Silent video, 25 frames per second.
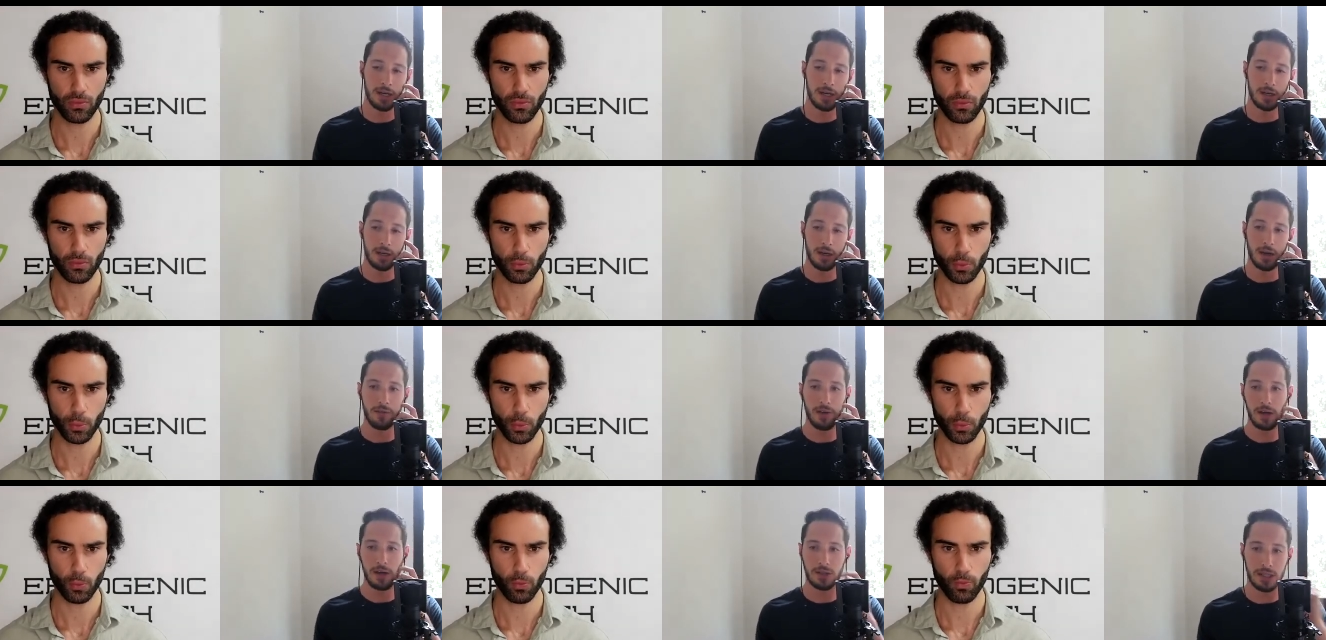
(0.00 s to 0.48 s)

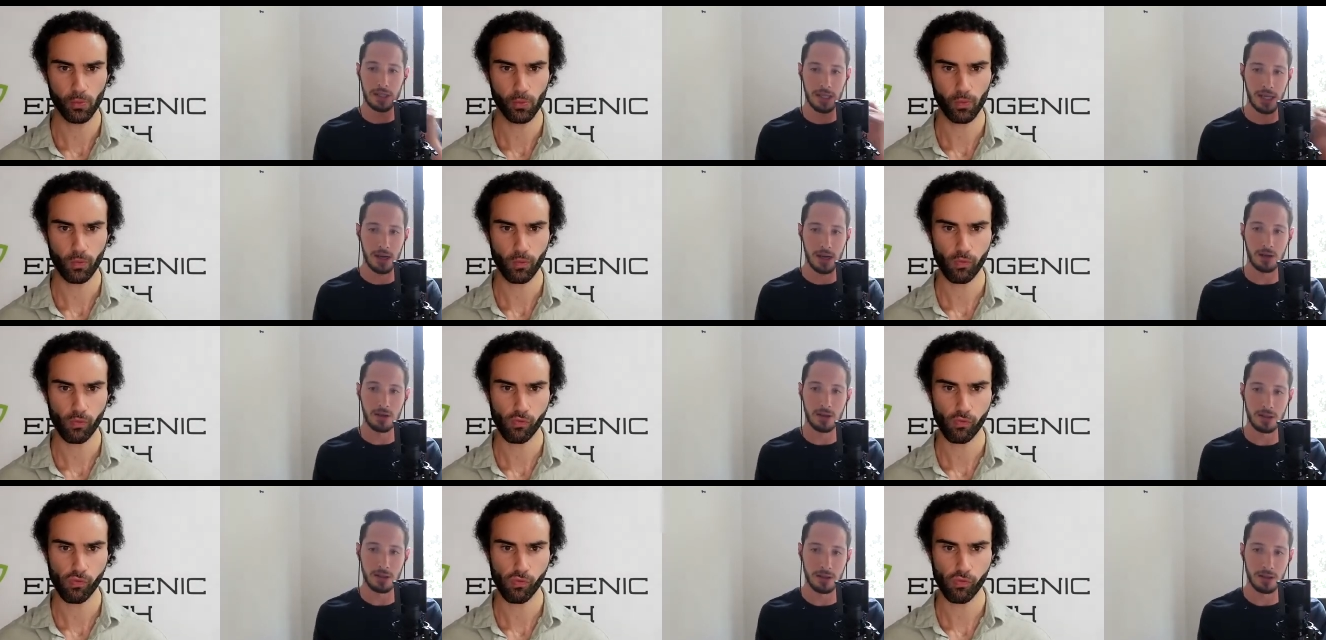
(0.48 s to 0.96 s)
Speaker 1: of
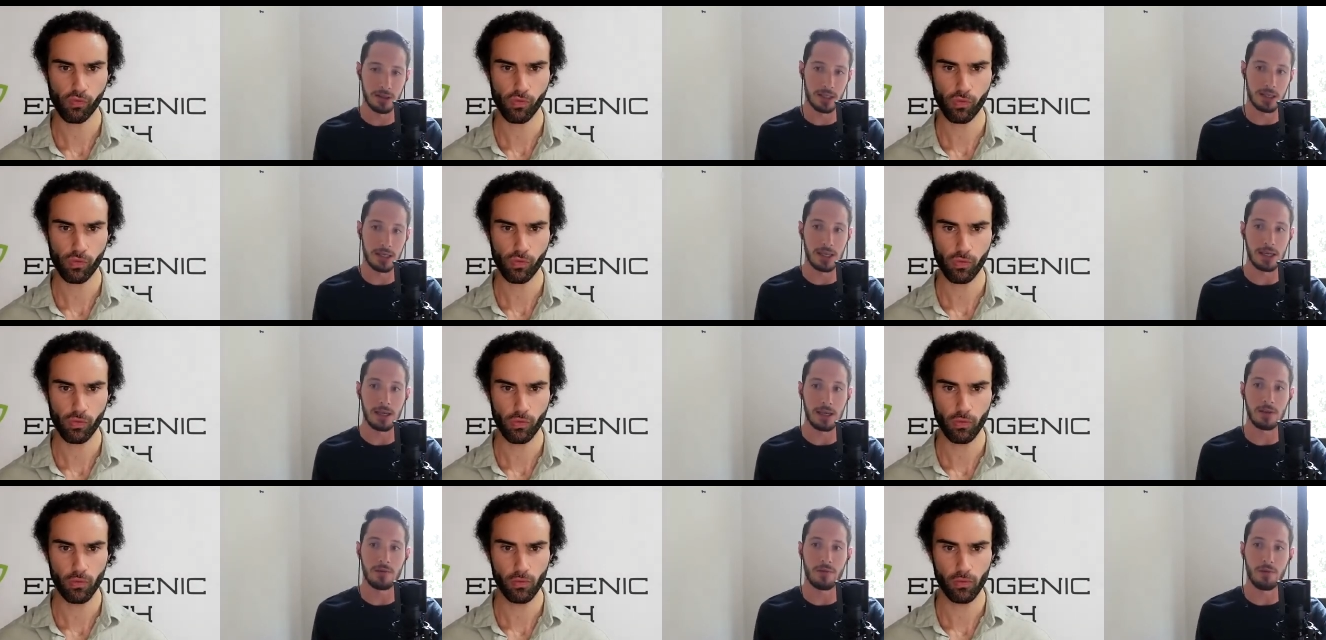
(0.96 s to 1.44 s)
LDL and the
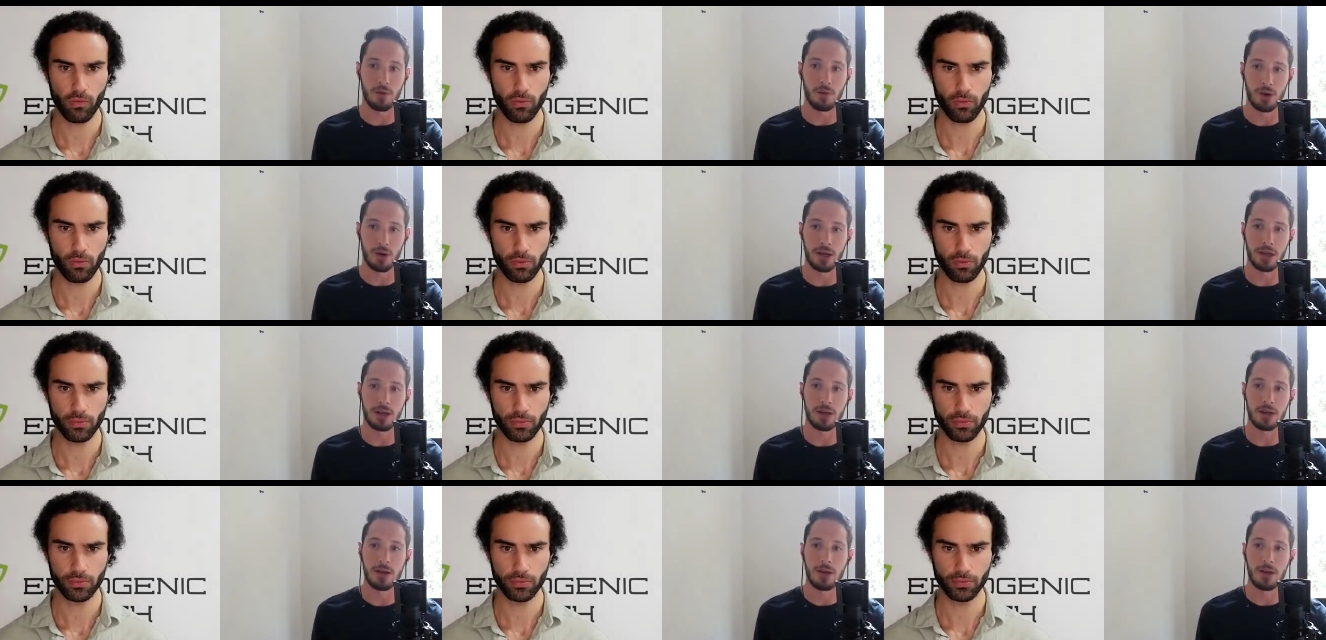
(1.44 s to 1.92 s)
need for
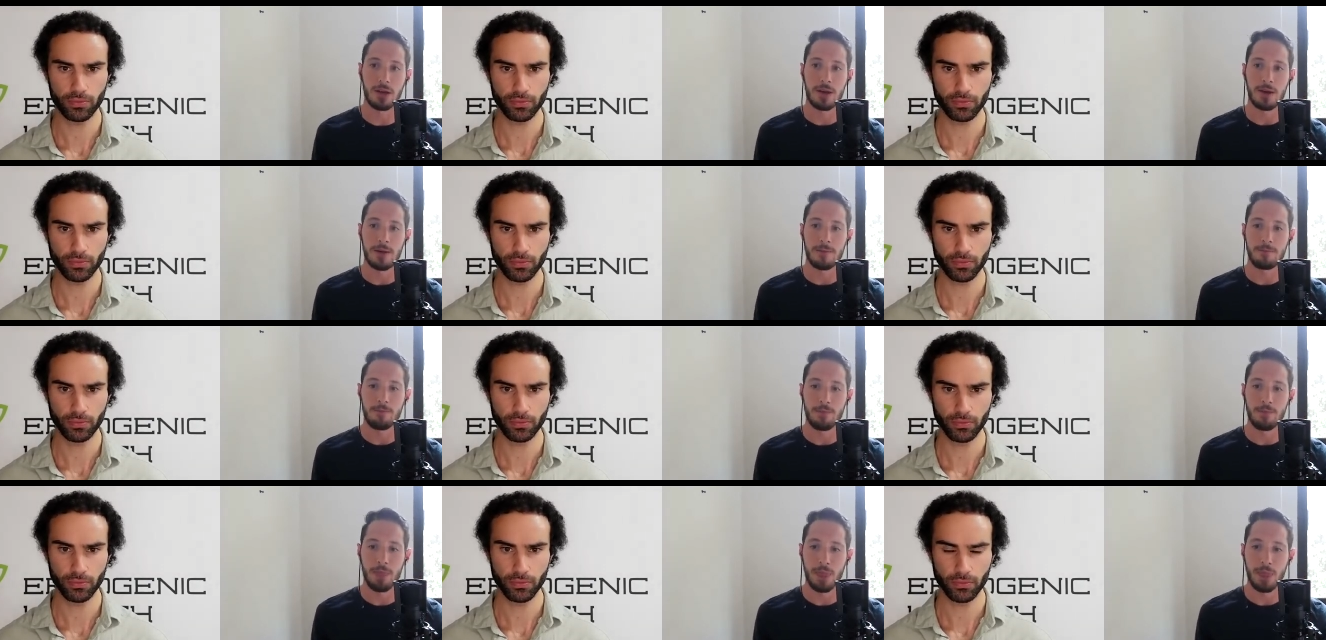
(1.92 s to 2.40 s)
it.
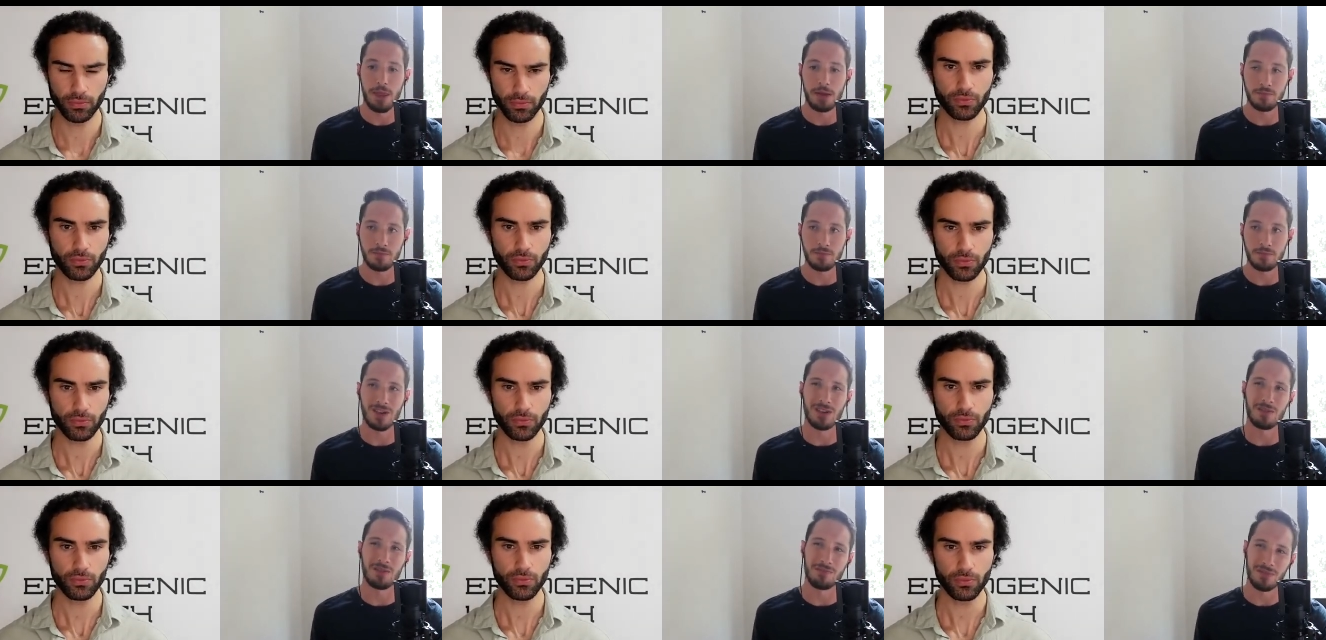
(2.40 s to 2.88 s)

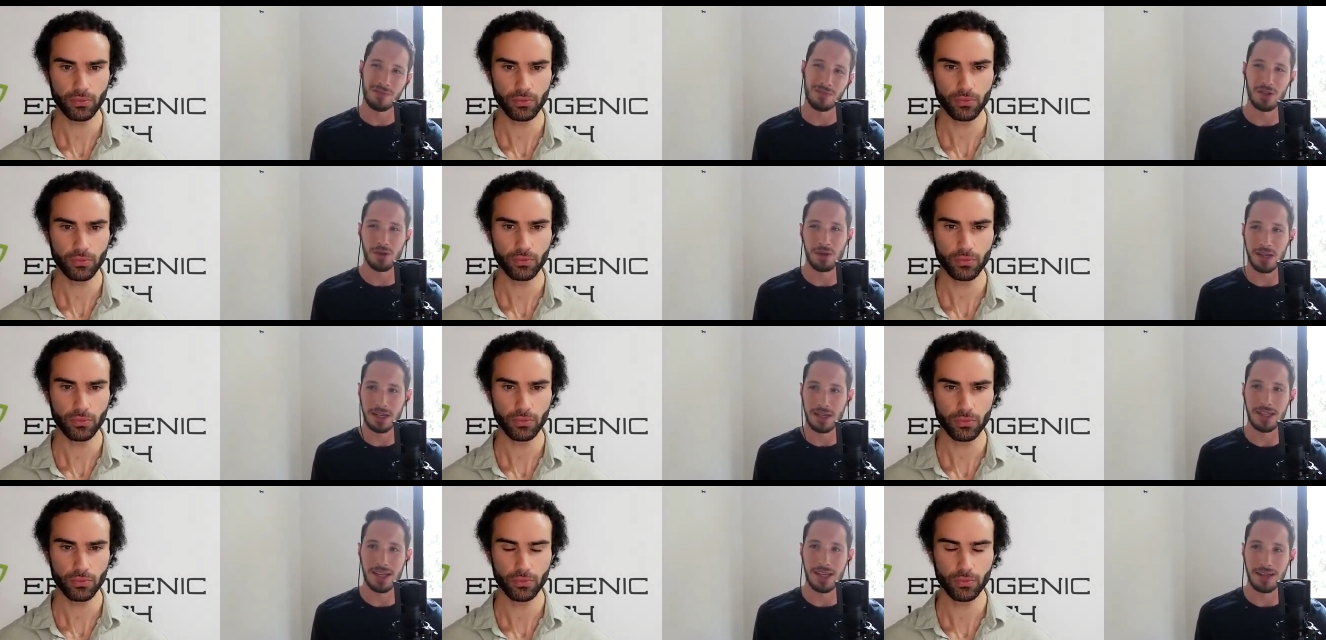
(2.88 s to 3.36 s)
Well, to an extent,